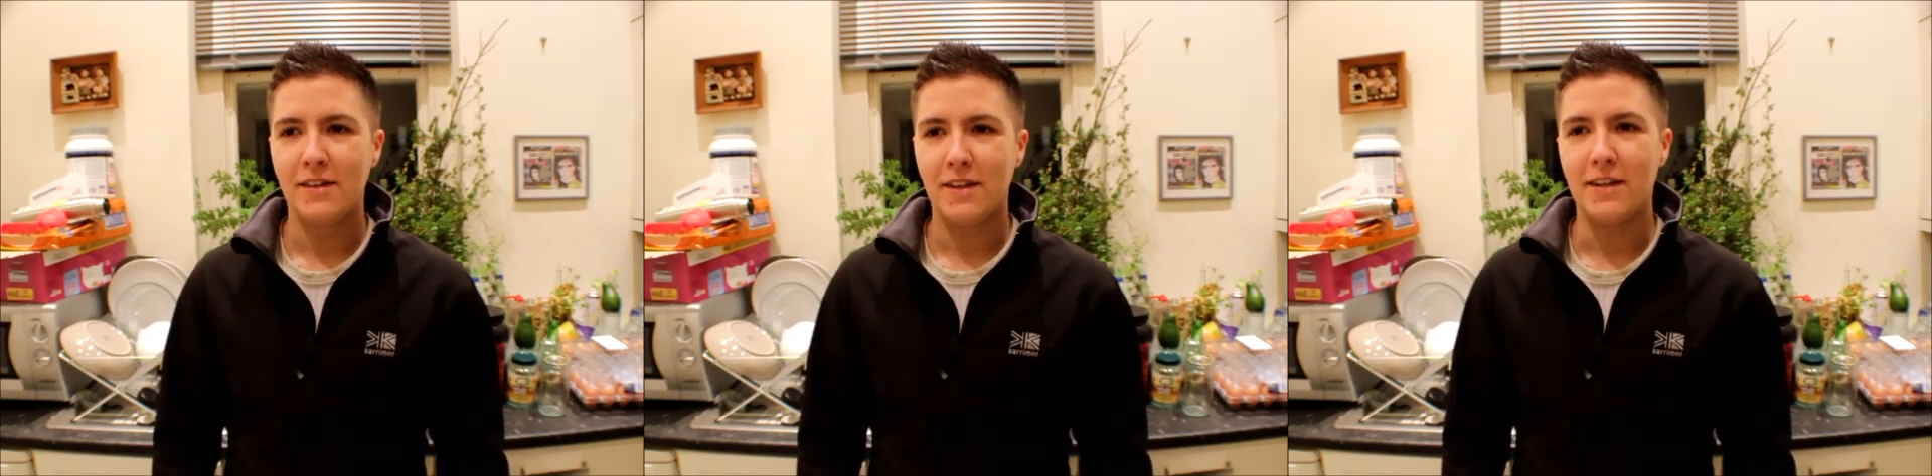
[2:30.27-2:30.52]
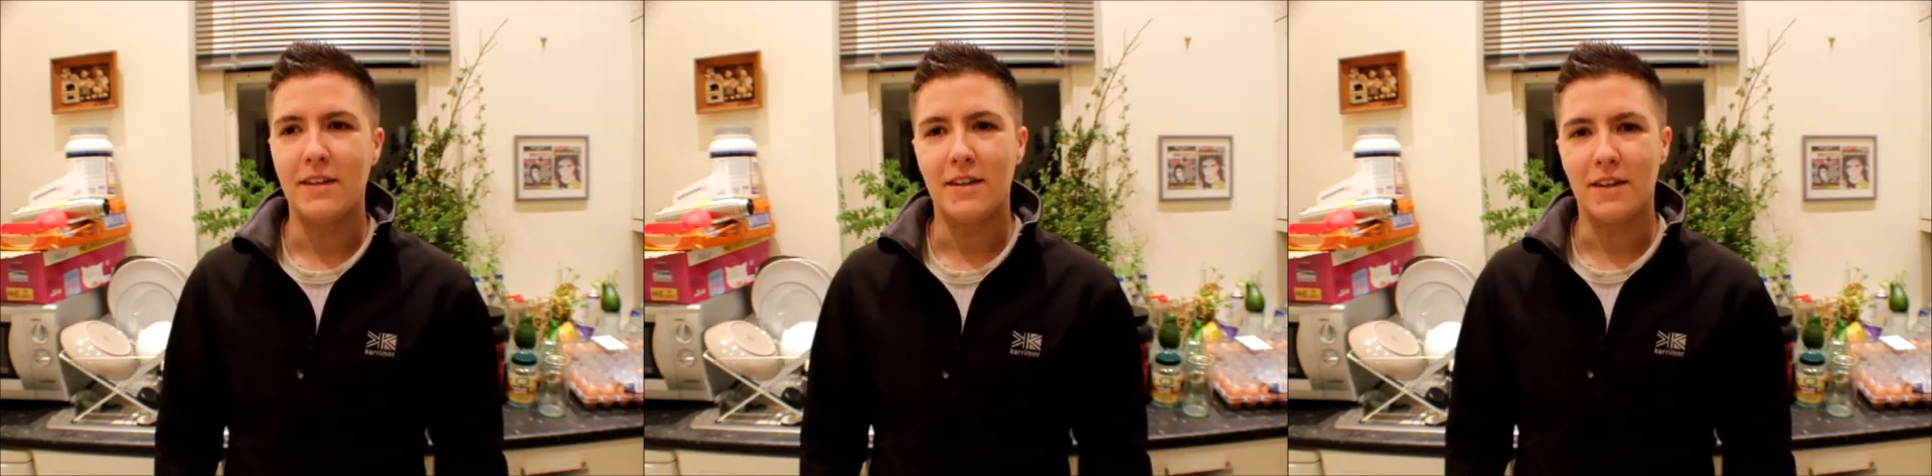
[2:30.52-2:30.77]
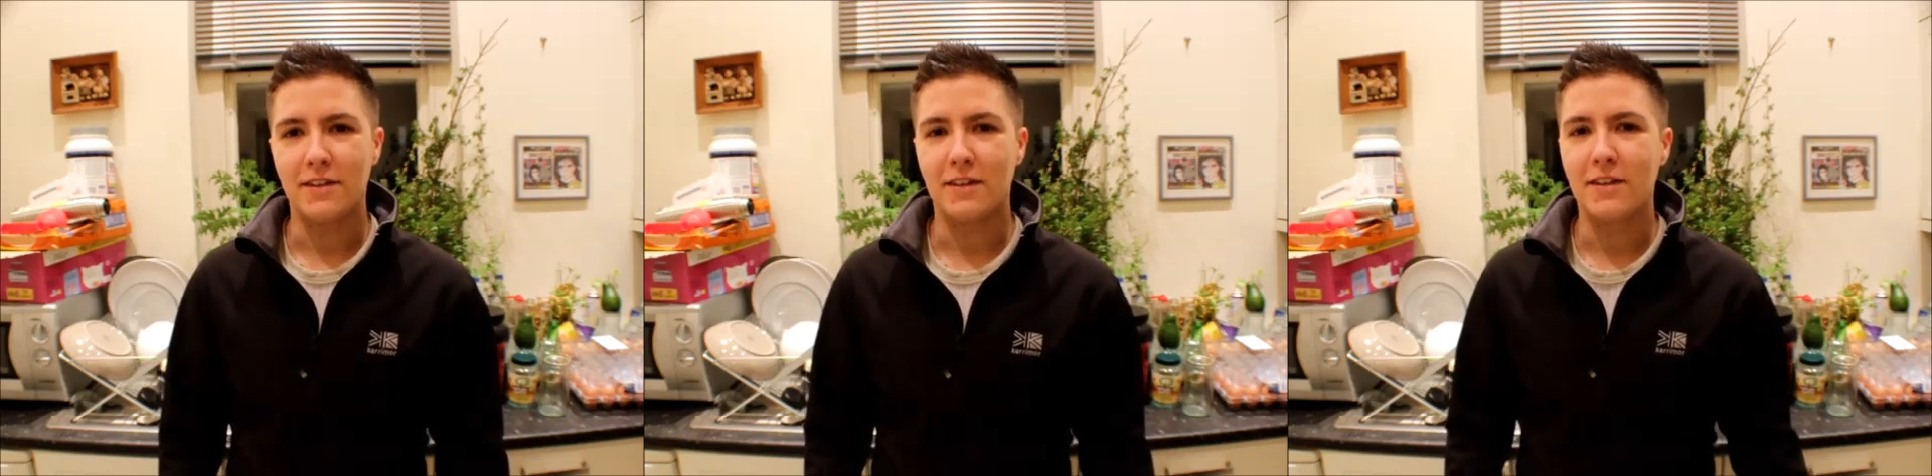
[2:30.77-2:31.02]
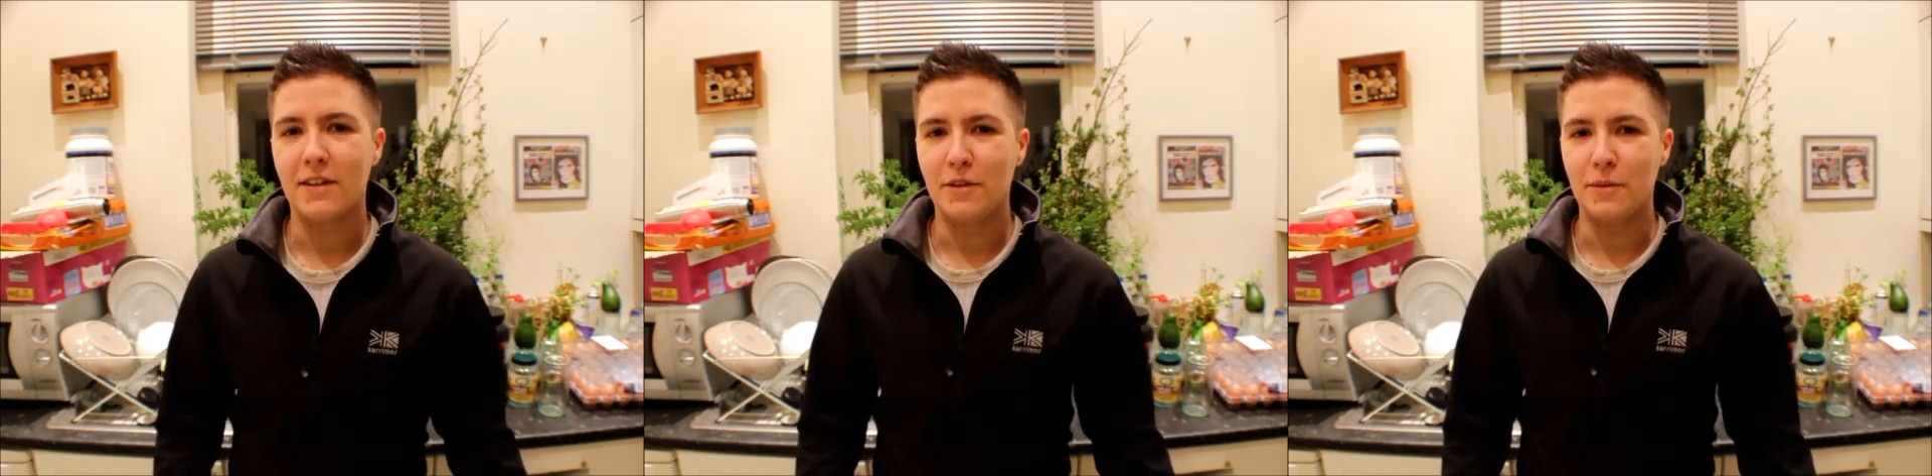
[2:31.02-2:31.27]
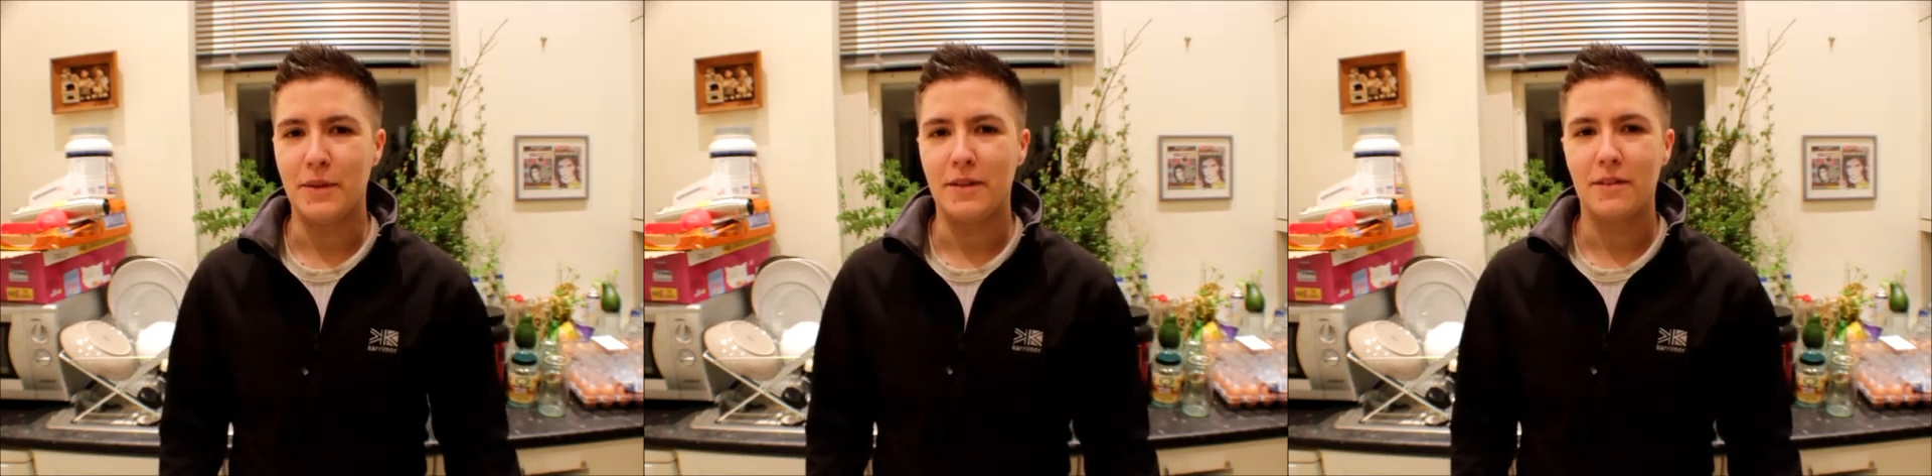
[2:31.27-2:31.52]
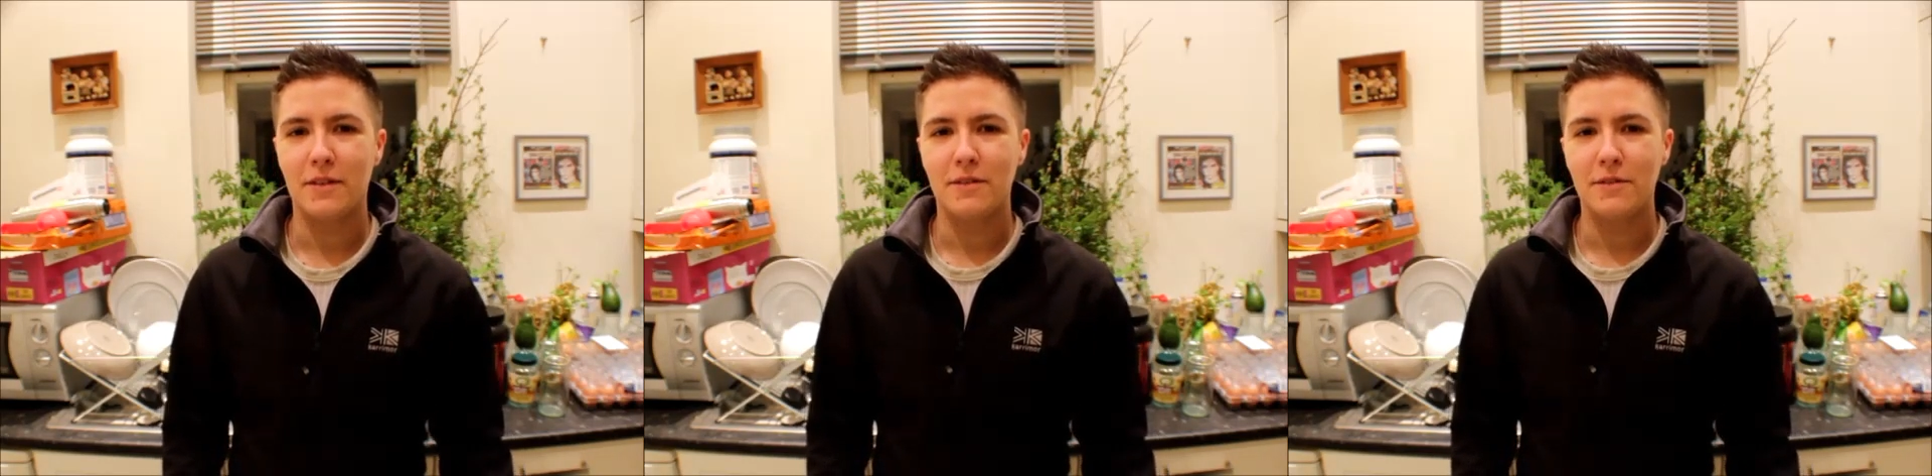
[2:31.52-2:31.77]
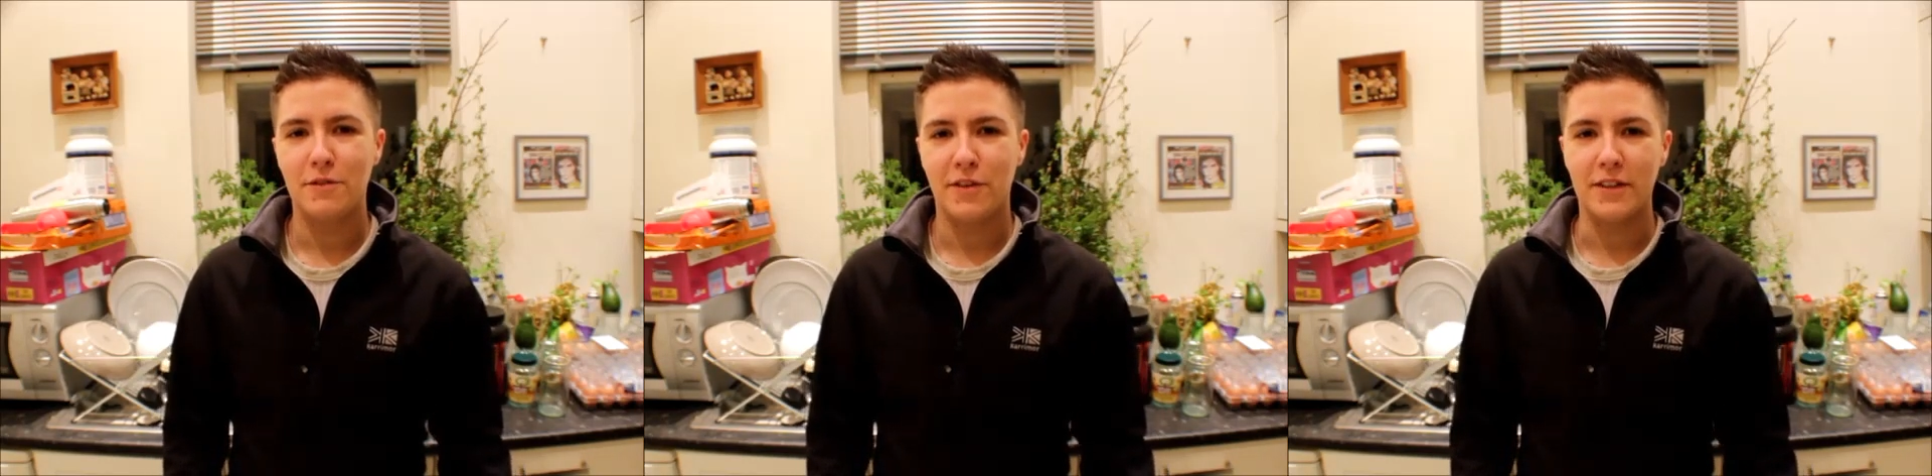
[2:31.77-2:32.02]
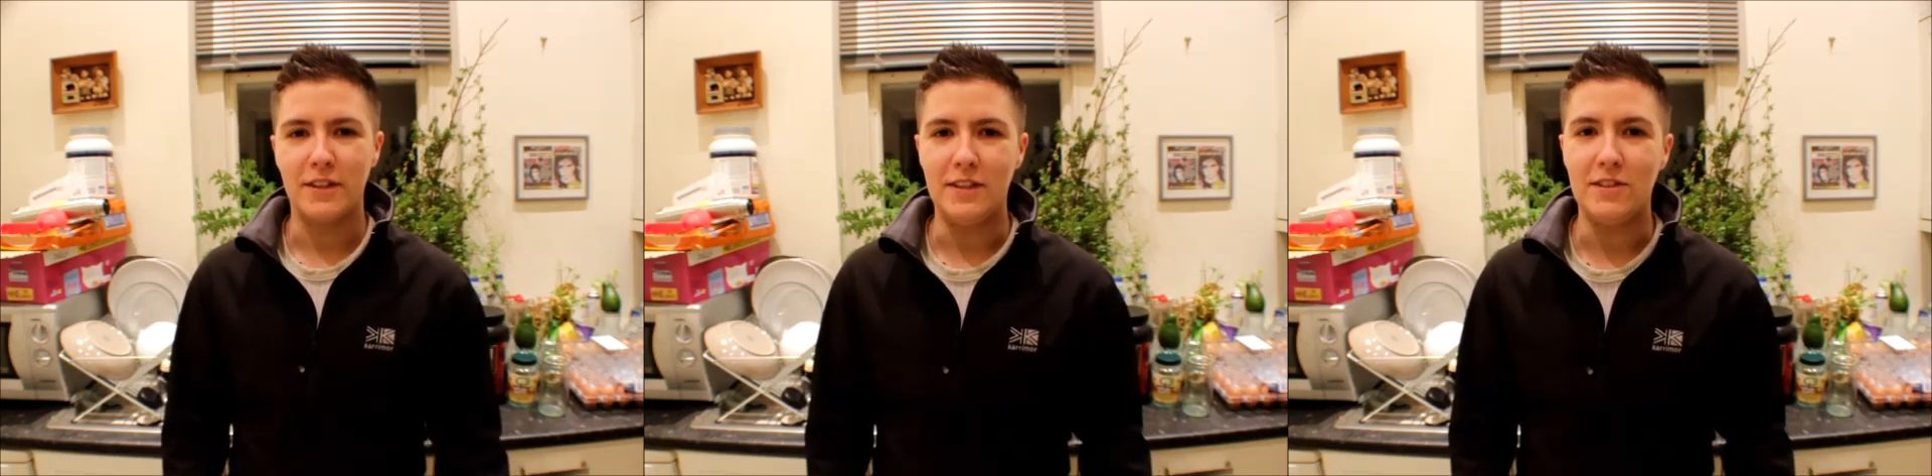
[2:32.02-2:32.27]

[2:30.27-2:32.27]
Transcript: then I think it'll be fairly